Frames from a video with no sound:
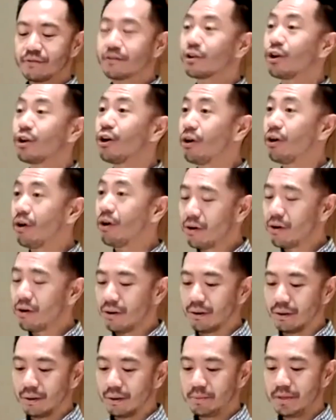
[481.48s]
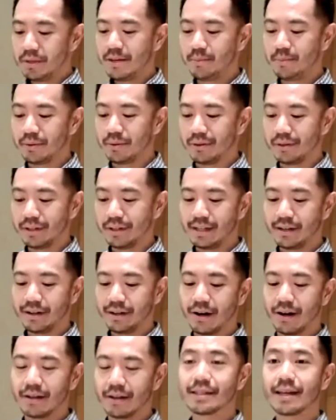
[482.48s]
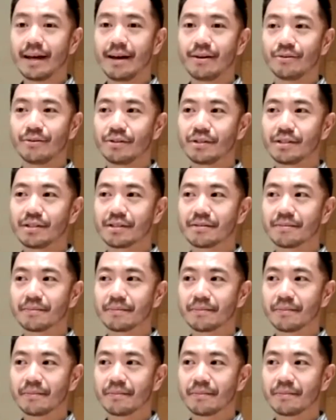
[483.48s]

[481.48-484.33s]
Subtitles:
for all people in God's house.